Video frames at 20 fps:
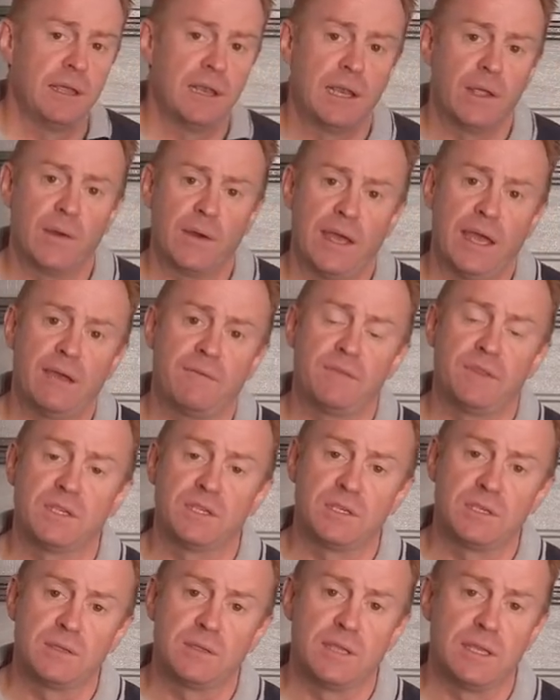Now, I have
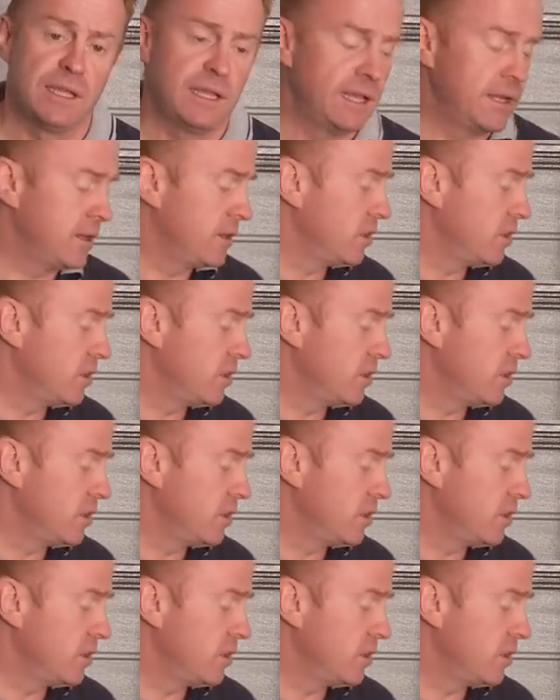the